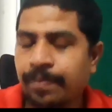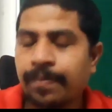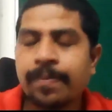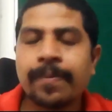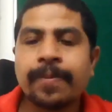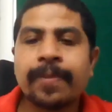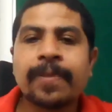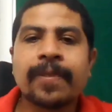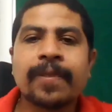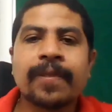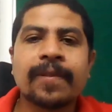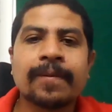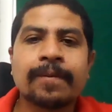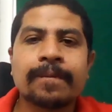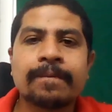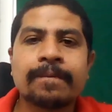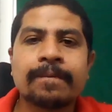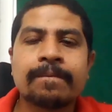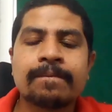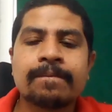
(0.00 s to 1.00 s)

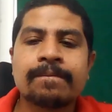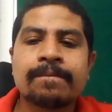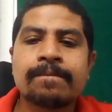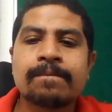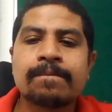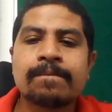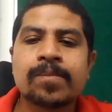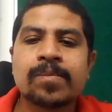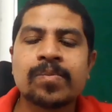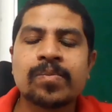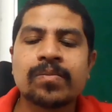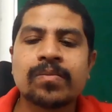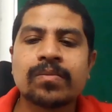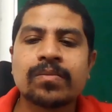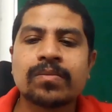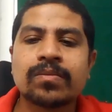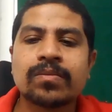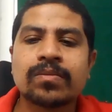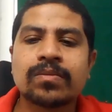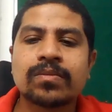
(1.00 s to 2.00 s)

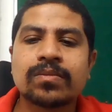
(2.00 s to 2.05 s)
[no speech]